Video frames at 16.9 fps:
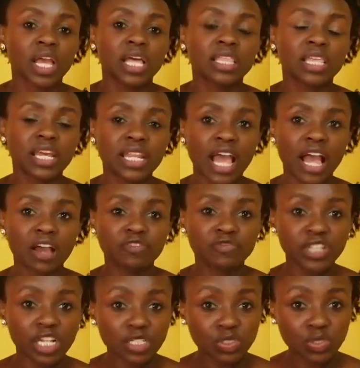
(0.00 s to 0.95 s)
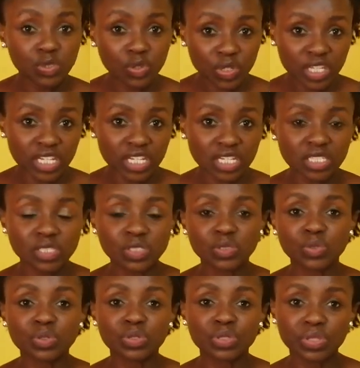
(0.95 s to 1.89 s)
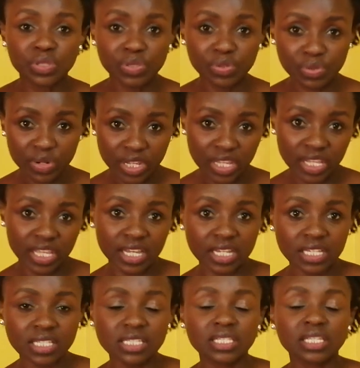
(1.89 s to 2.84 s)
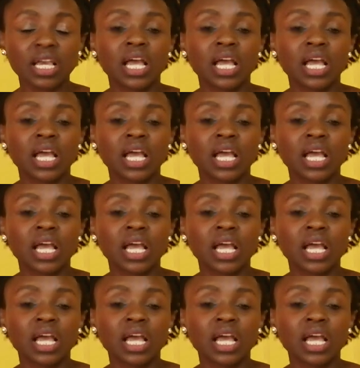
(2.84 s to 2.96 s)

Then after 2 years to 3 years,